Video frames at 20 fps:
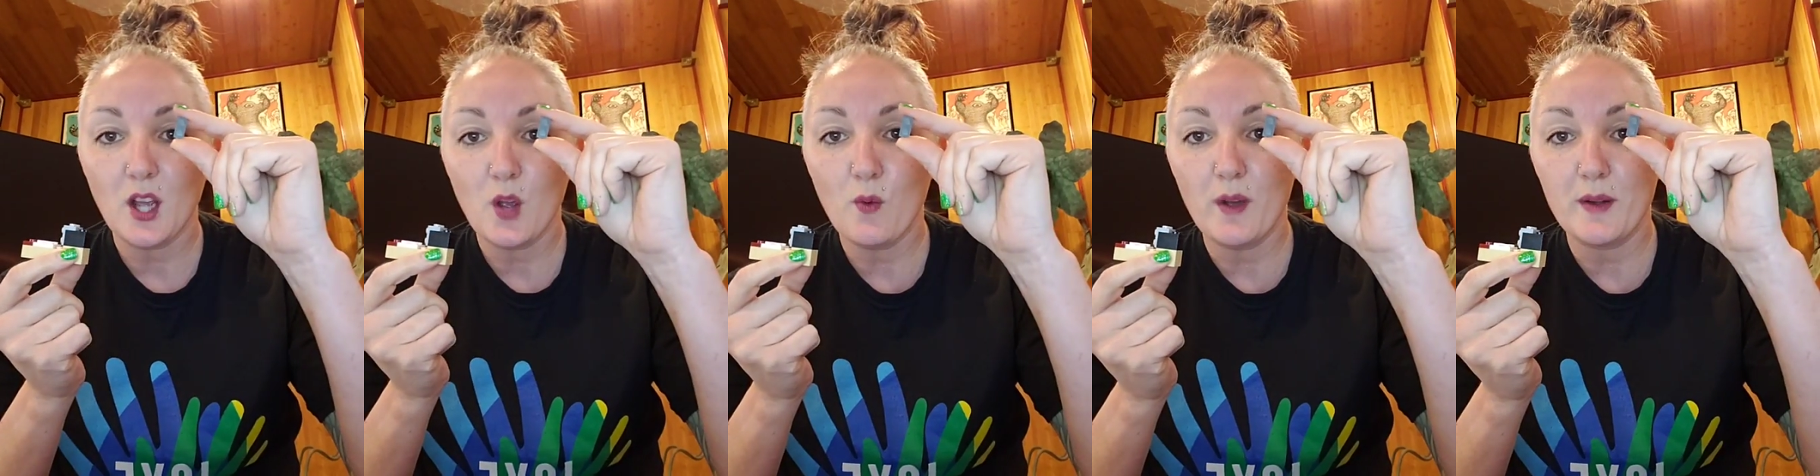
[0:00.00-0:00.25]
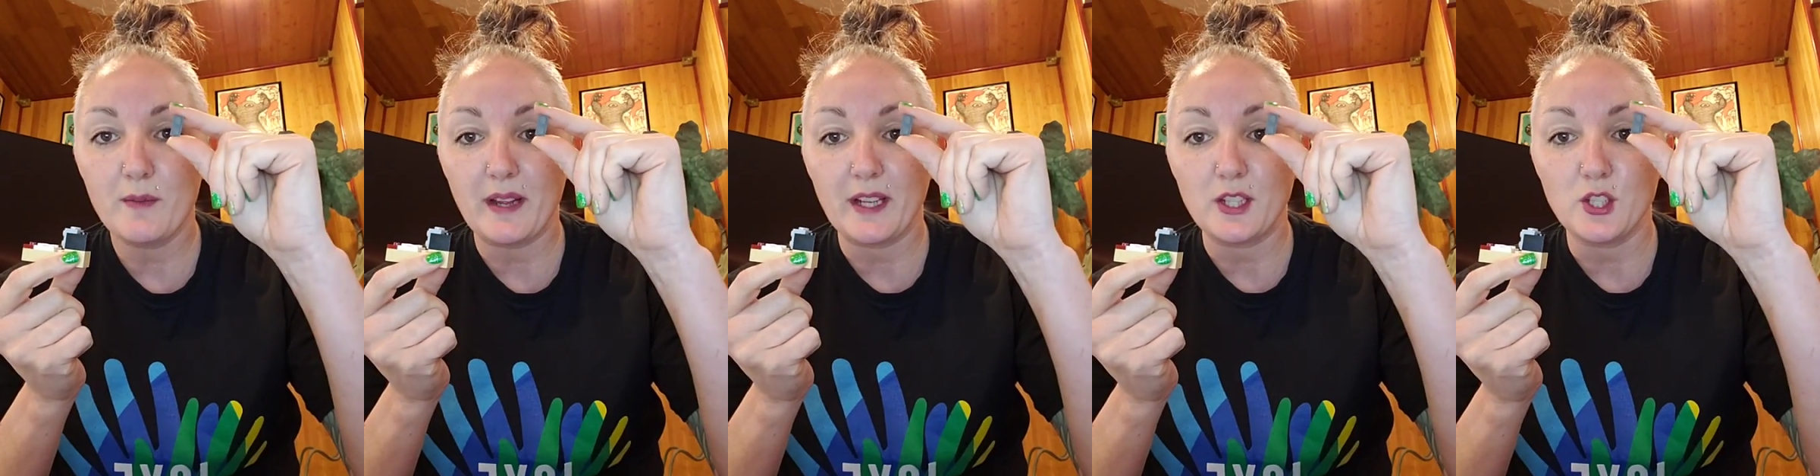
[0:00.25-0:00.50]
A
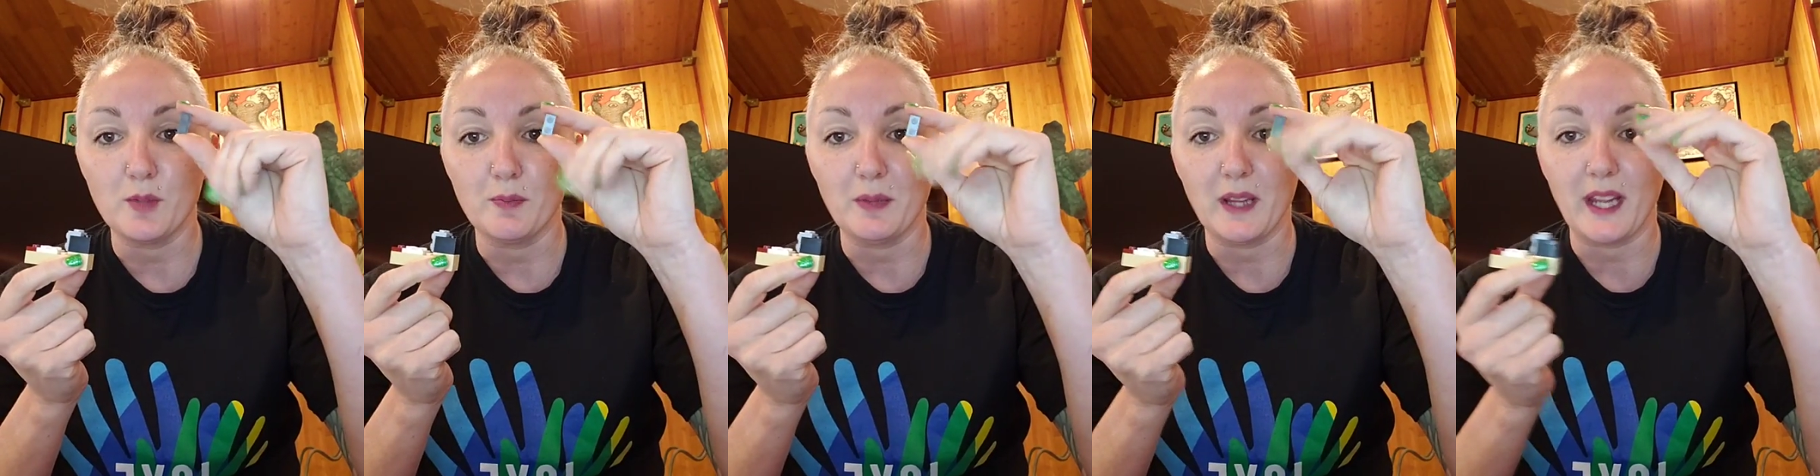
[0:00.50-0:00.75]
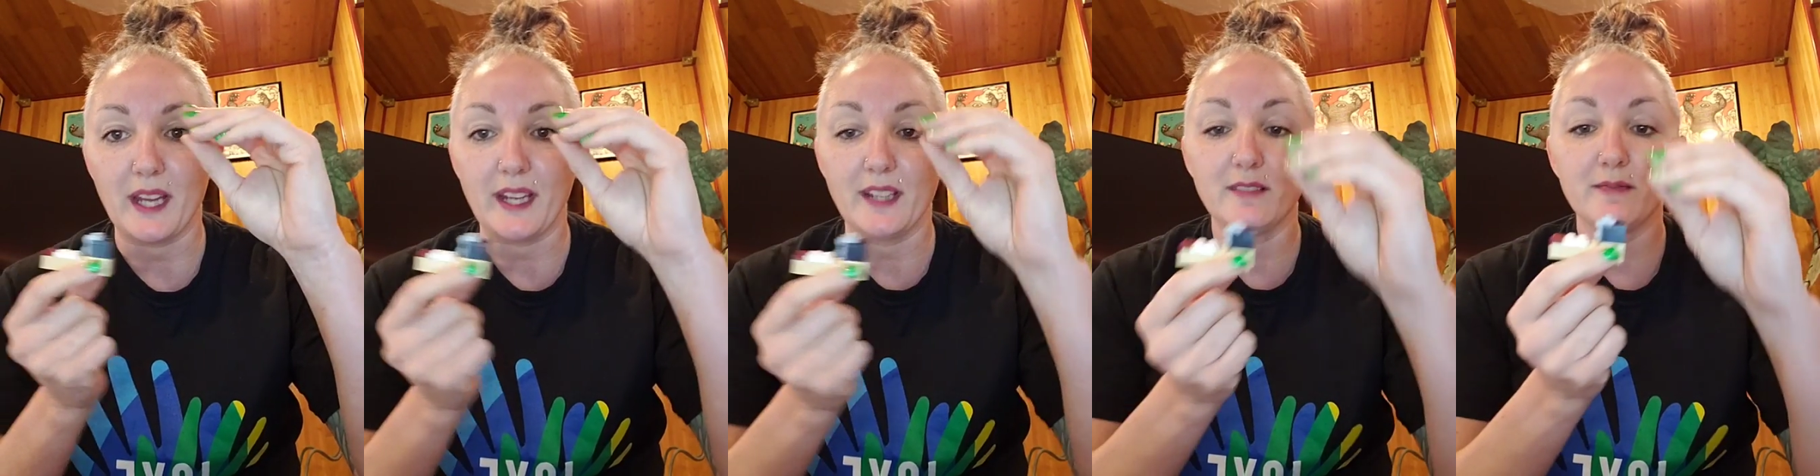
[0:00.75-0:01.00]
1x2
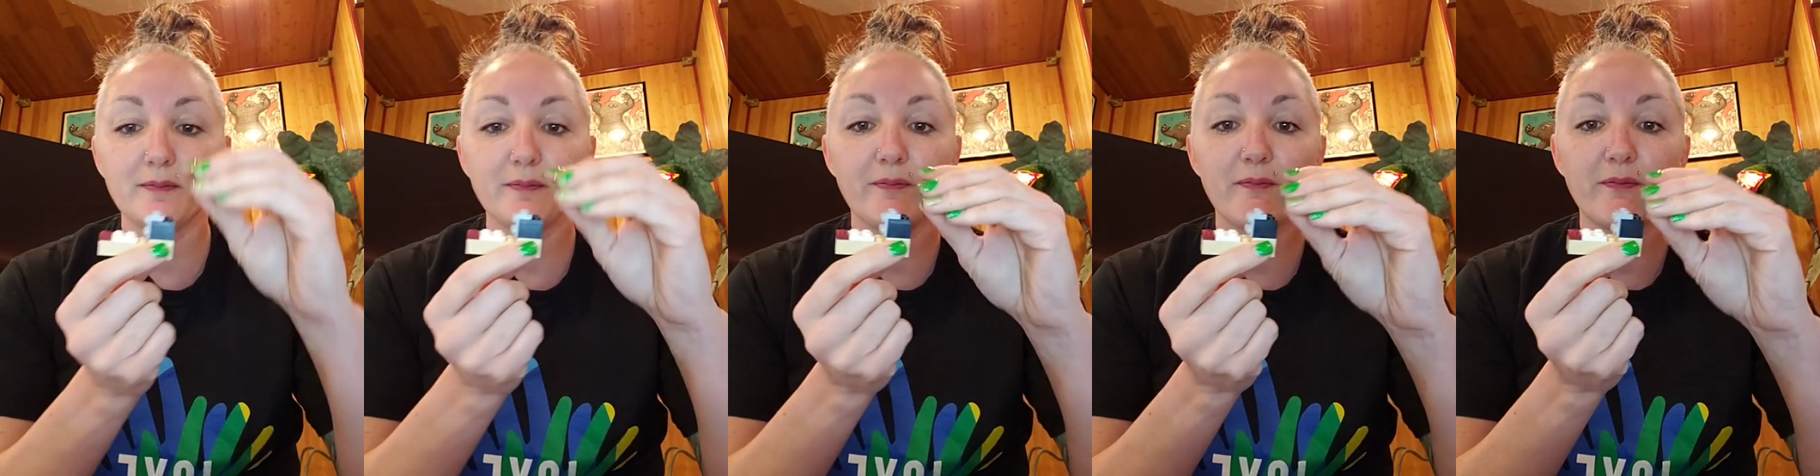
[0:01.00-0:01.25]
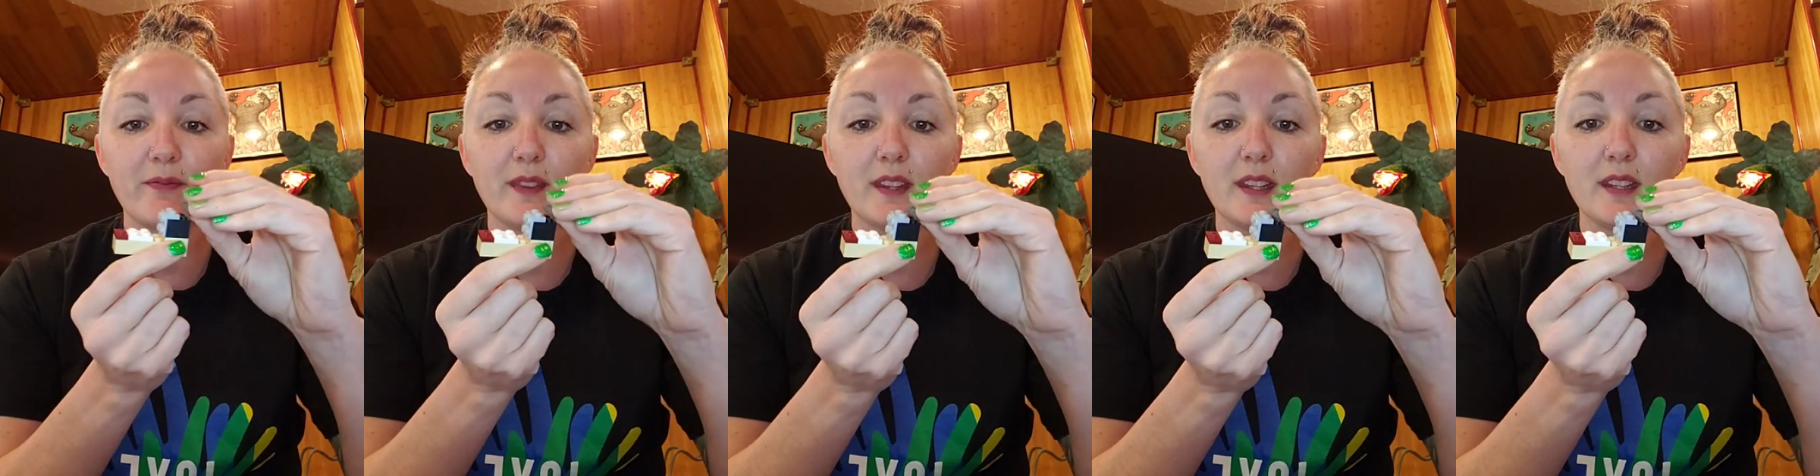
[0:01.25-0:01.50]
plate.
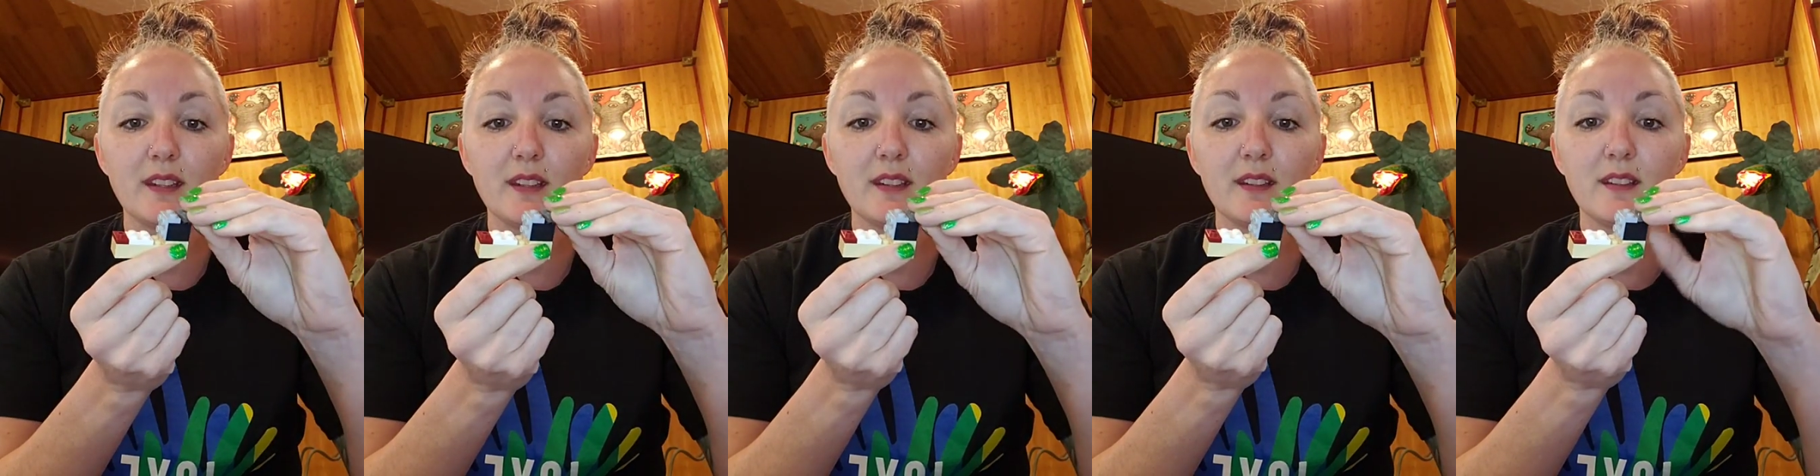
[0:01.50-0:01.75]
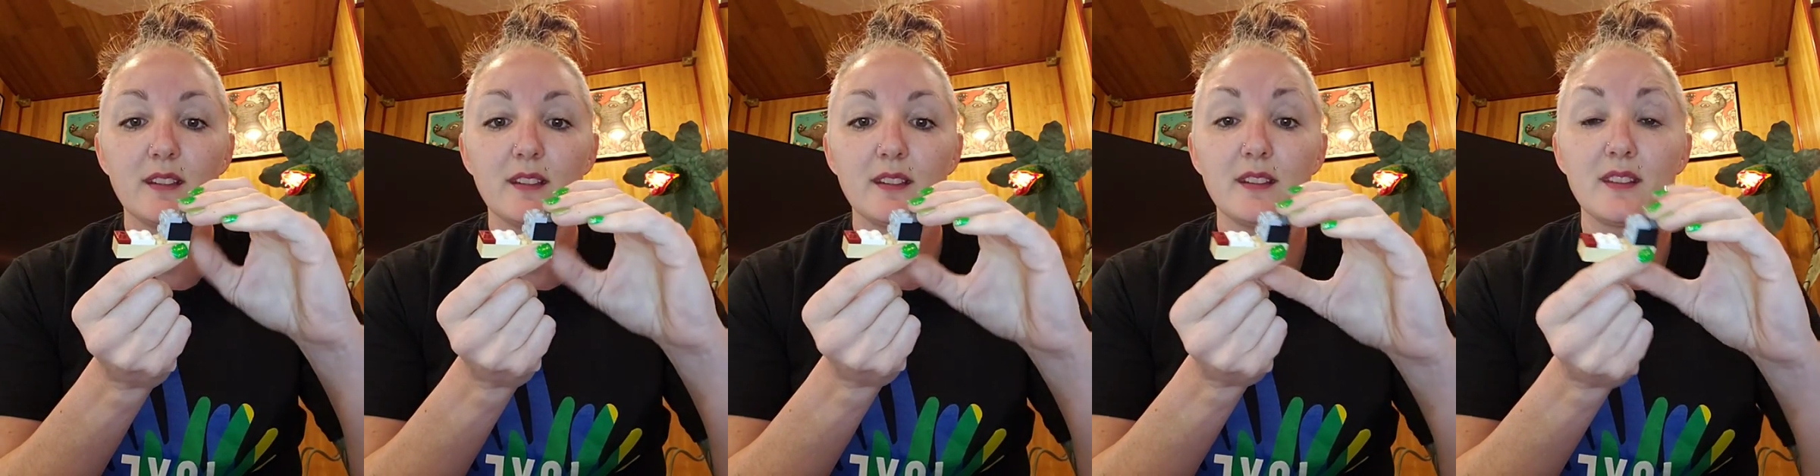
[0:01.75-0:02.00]

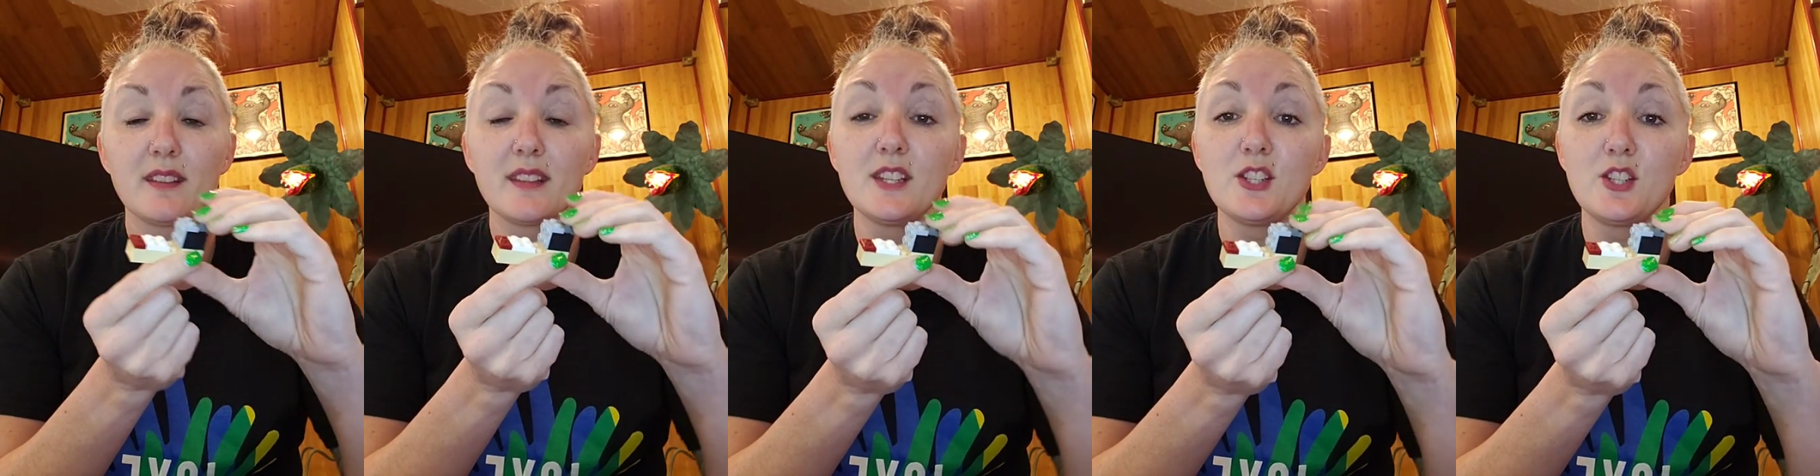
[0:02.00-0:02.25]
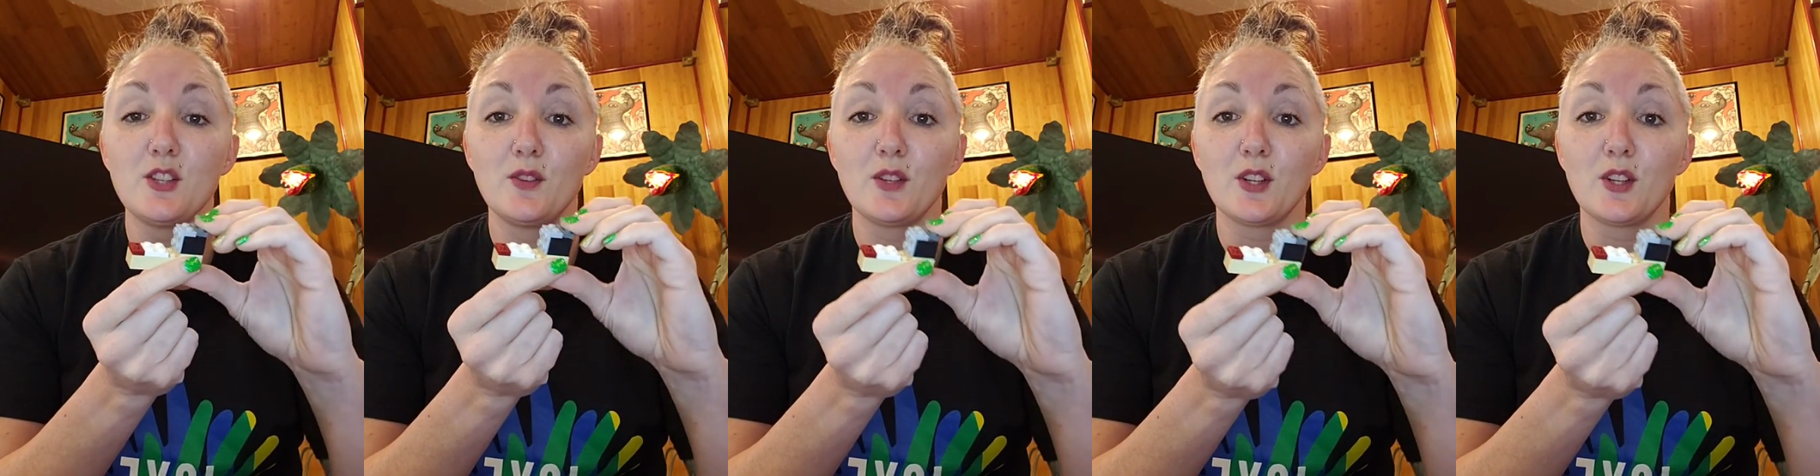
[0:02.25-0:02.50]
This